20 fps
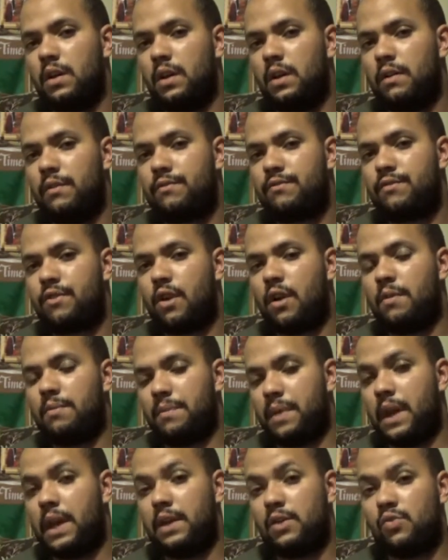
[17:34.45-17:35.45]
from
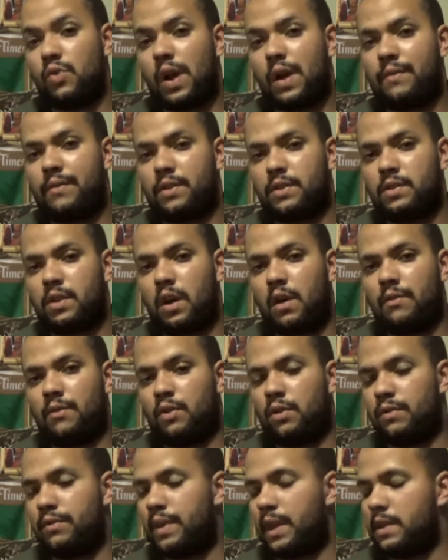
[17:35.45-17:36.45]
a graphic
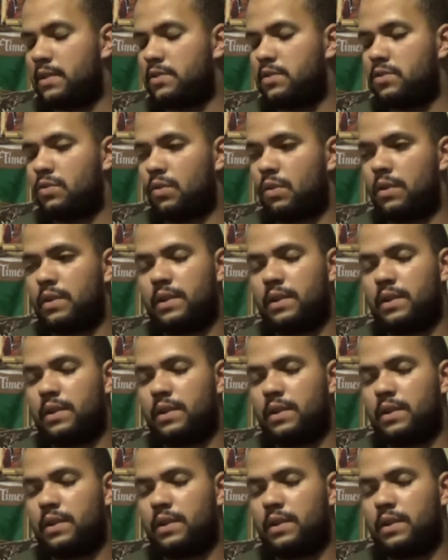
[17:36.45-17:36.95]
novel of that sort.